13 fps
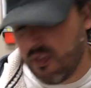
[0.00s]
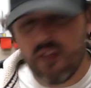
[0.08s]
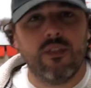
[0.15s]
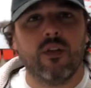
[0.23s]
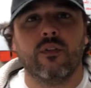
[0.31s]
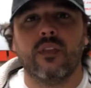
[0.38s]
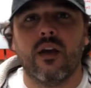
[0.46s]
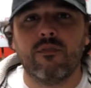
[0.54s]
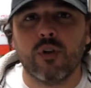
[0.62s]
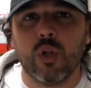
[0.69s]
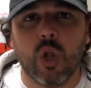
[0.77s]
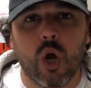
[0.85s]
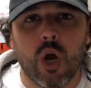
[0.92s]
then they'll
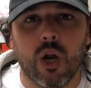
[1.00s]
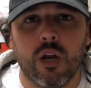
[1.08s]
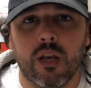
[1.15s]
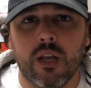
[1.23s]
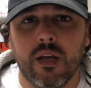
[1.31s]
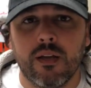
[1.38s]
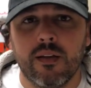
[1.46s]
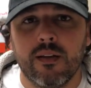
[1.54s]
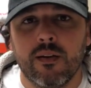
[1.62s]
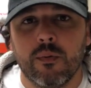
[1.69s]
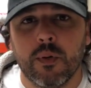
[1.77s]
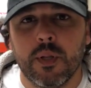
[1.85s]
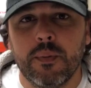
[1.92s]
never learn.
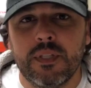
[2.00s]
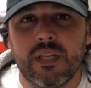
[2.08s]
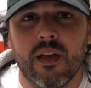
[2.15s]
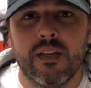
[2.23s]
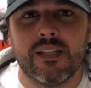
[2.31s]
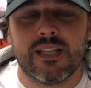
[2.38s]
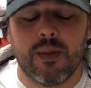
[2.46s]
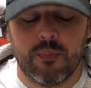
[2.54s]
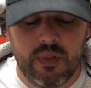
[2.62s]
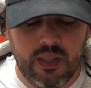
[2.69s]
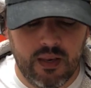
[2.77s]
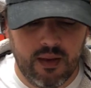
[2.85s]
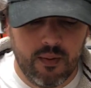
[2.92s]
Well, let me tell you
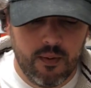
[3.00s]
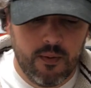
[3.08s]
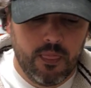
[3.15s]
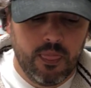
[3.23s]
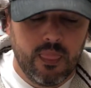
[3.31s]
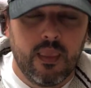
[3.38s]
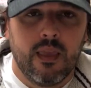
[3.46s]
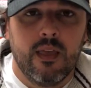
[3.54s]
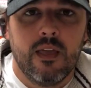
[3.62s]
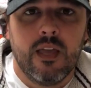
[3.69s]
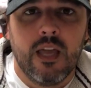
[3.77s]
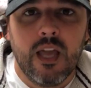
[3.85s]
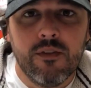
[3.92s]
something.
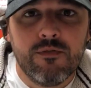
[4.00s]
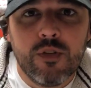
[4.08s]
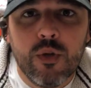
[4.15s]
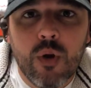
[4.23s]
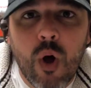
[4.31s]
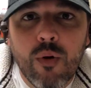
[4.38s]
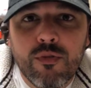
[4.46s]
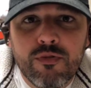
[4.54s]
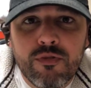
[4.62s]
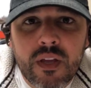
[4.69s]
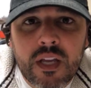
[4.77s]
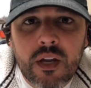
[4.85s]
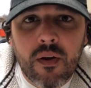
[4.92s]
If you don't
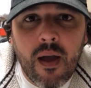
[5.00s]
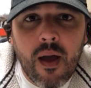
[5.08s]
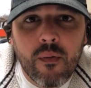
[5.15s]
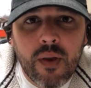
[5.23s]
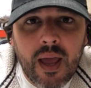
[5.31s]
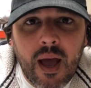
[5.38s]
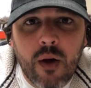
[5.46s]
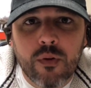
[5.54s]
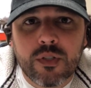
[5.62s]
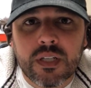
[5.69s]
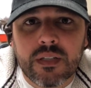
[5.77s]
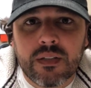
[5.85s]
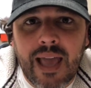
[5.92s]
figure out how
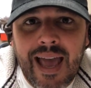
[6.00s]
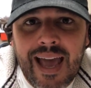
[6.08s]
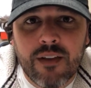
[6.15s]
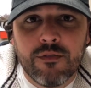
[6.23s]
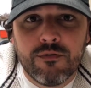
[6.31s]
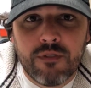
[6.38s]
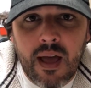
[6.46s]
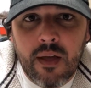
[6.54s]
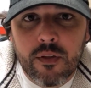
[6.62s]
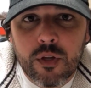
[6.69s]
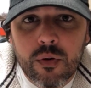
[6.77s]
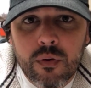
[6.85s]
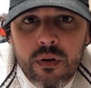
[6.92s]
to add
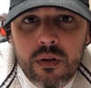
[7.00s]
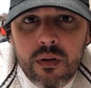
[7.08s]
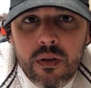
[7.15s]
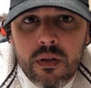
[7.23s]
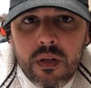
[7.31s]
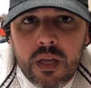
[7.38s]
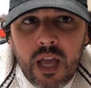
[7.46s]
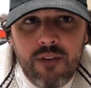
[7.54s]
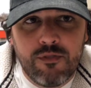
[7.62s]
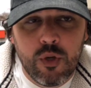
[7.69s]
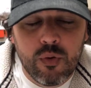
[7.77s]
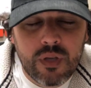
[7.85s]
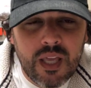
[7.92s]
value, if
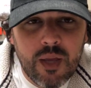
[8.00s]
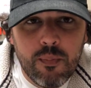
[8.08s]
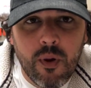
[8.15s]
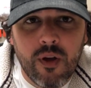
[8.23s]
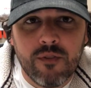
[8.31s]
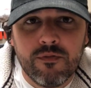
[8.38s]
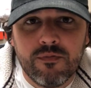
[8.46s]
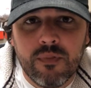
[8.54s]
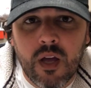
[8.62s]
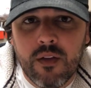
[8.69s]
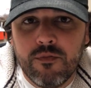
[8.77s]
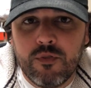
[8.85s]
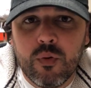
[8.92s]
you keep
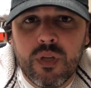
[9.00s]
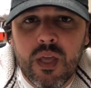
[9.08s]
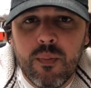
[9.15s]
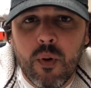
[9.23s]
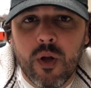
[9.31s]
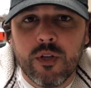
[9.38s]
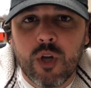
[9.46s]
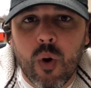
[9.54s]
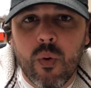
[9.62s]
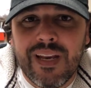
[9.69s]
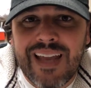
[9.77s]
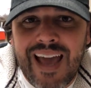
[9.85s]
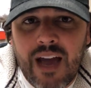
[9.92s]
on
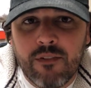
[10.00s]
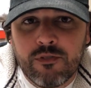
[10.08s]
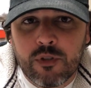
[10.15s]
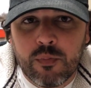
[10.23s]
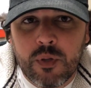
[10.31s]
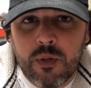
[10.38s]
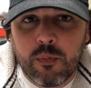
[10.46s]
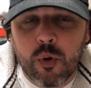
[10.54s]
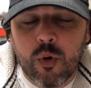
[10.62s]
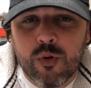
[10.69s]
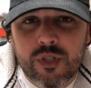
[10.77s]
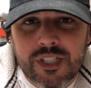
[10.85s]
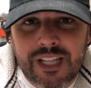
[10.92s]
going after people
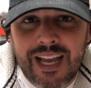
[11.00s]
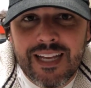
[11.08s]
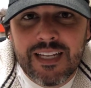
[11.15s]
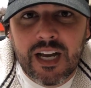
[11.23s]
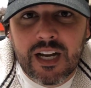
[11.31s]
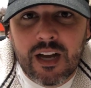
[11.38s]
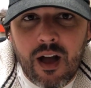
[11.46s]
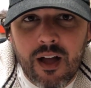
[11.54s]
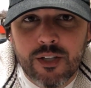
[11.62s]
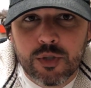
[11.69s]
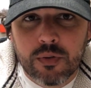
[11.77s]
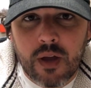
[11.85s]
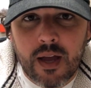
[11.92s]
who signed a
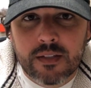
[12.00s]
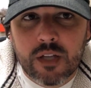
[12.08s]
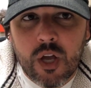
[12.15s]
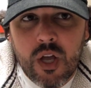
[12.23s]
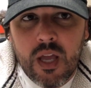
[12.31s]
contract